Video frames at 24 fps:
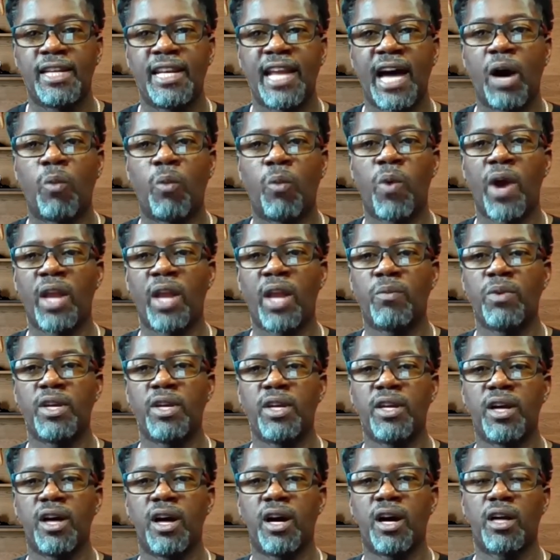Now, when
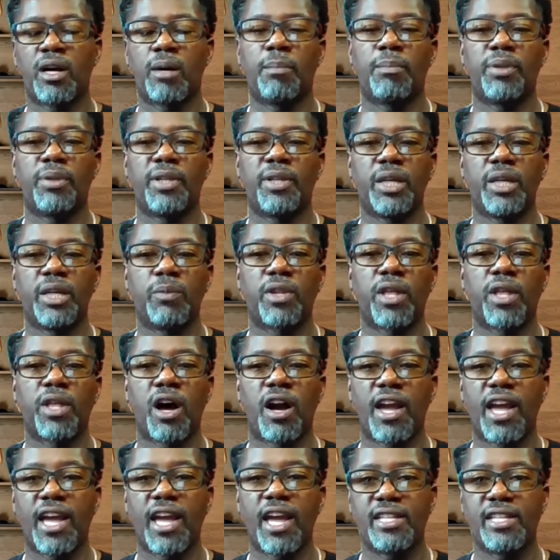we are completed with our